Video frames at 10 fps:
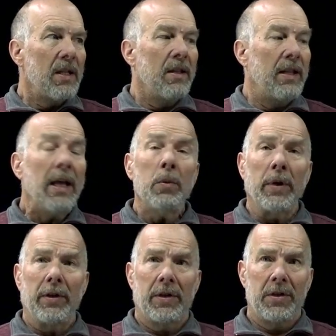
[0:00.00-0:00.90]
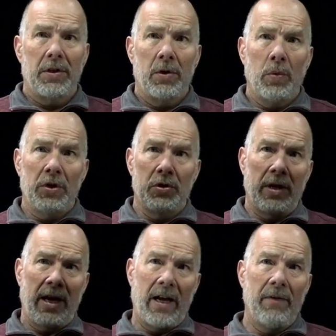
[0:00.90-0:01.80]
Then what you can do once you
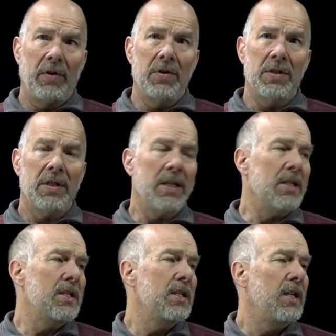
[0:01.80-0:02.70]
have those lists